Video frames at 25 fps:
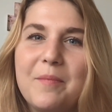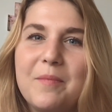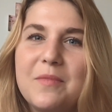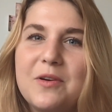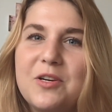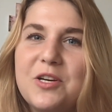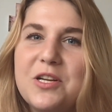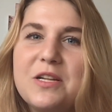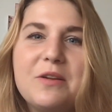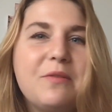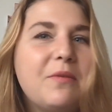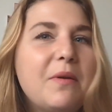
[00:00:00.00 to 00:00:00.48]

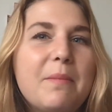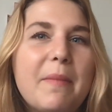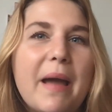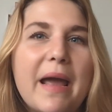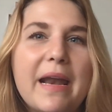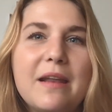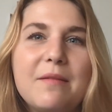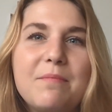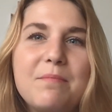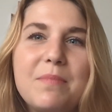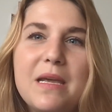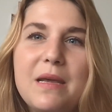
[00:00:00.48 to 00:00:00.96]
just
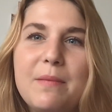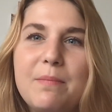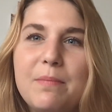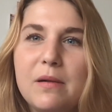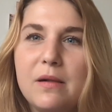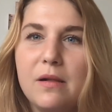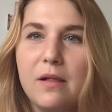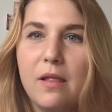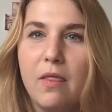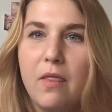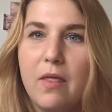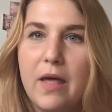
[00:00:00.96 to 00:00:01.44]
reminded
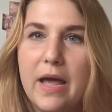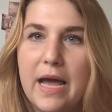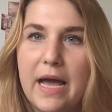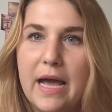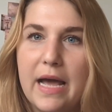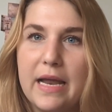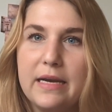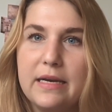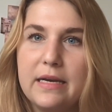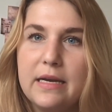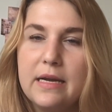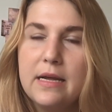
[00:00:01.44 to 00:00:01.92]
people
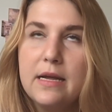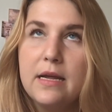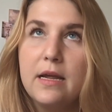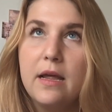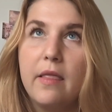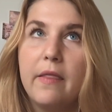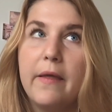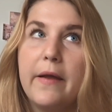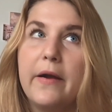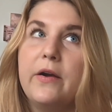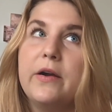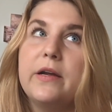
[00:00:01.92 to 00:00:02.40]
that
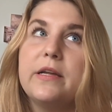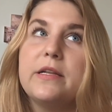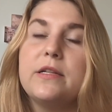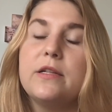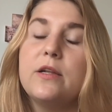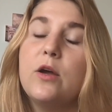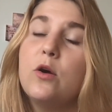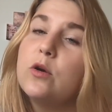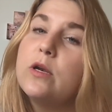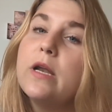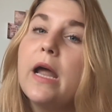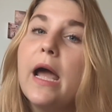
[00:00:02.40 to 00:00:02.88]
there is
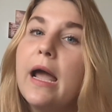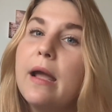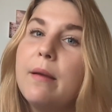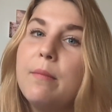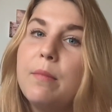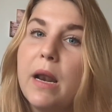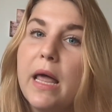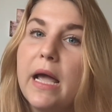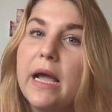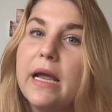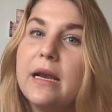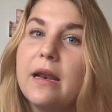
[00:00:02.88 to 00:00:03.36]
no
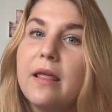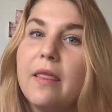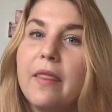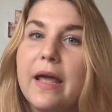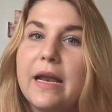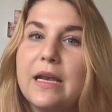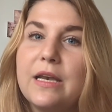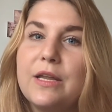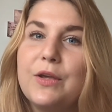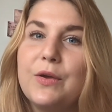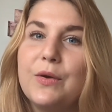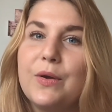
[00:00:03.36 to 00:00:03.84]
timeline,
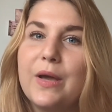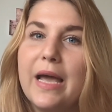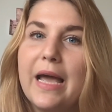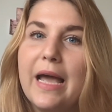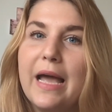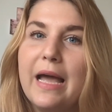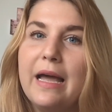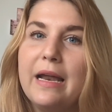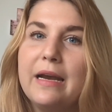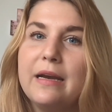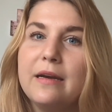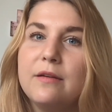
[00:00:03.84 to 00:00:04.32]
that you
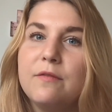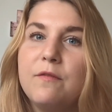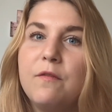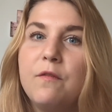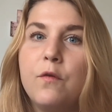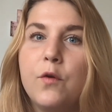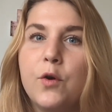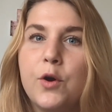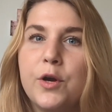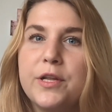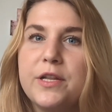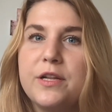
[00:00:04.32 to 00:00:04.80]
can't
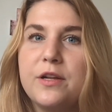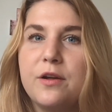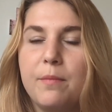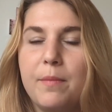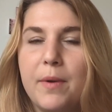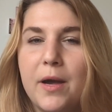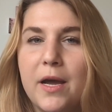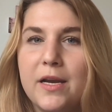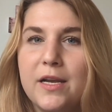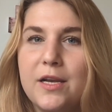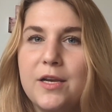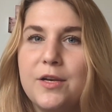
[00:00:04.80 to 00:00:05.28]
force your
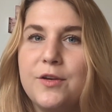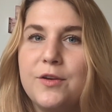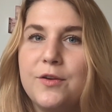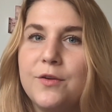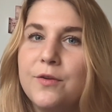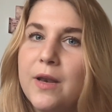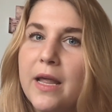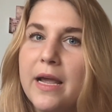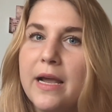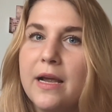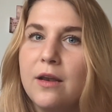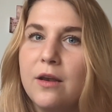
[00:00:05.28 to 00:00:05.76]
body
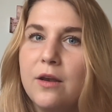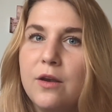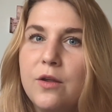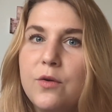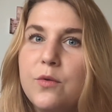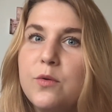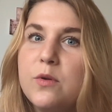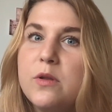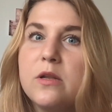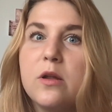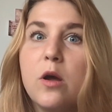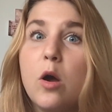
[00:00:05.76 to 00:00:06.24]
to like
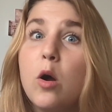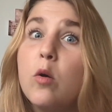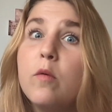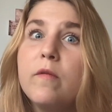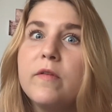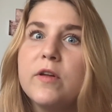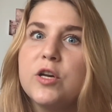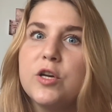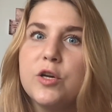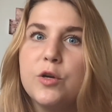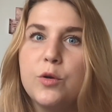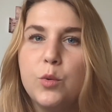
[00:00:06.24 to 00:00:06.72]
lose
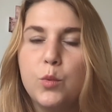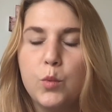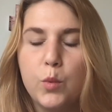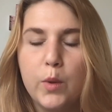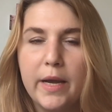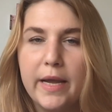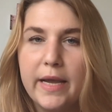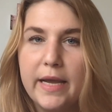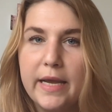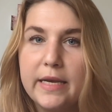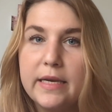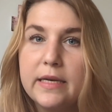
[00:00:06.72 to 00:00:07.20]
overshoot
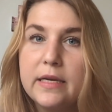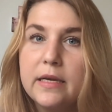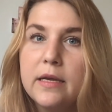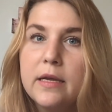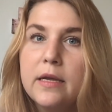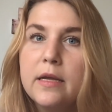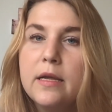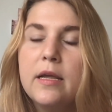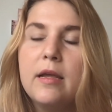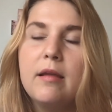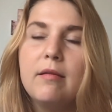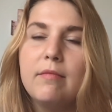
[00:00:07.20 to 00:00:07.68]
weight,
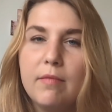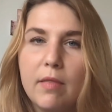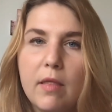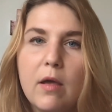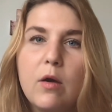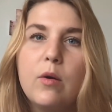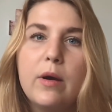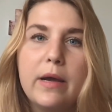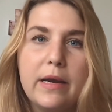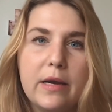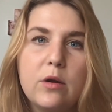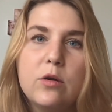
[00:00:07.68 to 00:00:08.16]
even
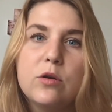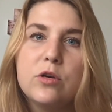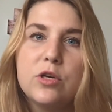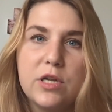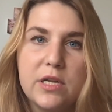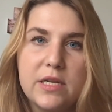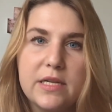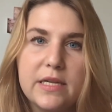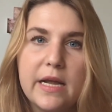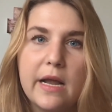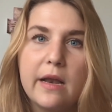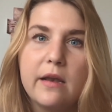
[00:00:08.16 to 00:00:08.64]
though I know
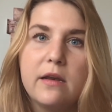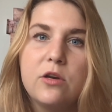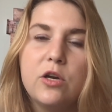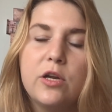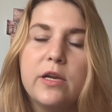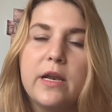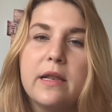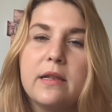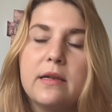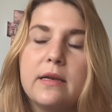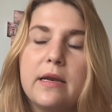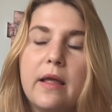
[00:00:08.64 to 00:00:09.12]
she said she
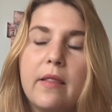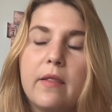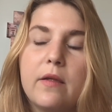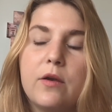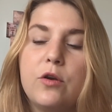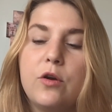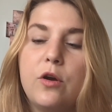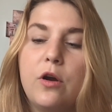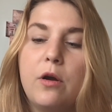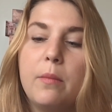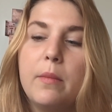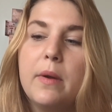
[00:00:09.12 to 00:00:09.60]
doesn't like the
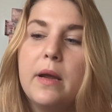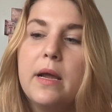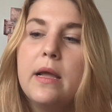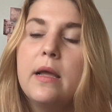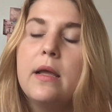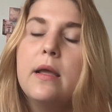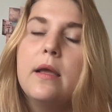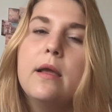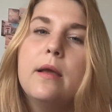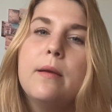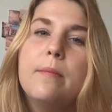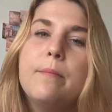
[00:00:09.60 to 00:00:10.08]
term,
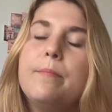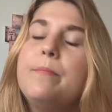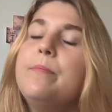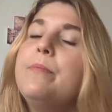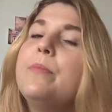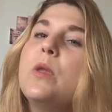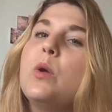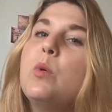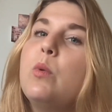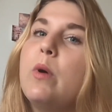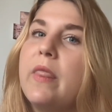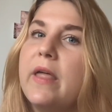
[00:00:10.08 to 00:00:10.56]

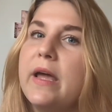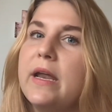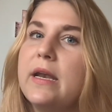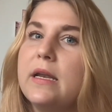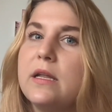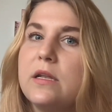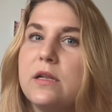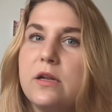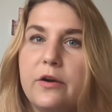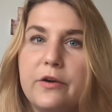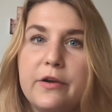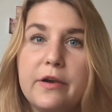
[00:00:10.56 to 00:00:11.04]
within
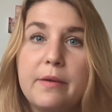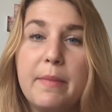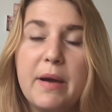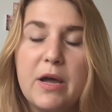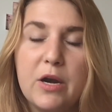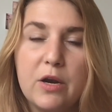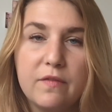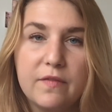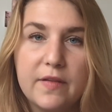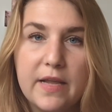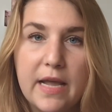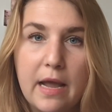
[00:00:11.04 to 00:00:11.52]
a certain
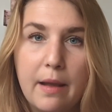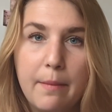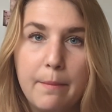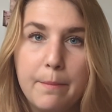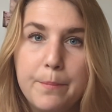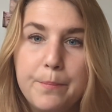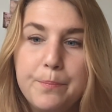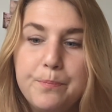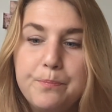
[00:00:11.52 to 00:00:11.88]
amount of time.